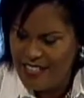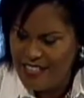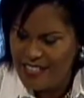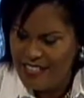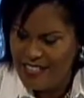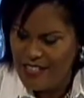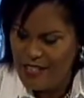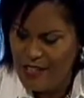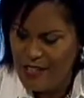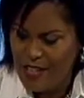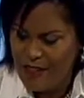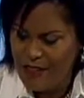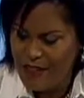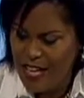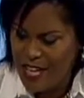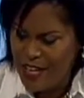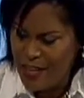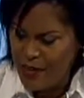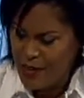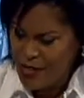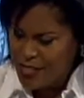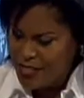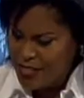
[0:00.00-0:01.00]
So if I
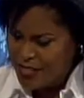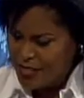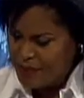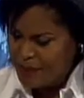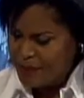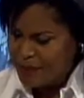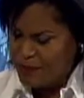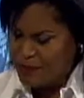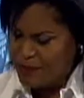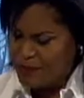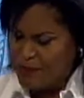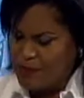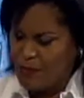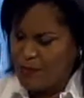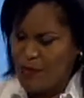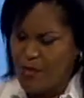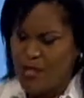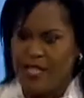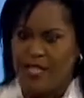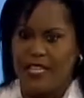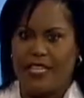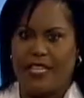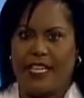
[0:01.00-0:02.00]
hold it up, we
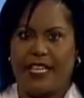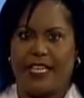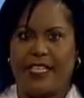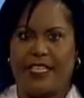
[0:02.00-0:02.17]
can get it.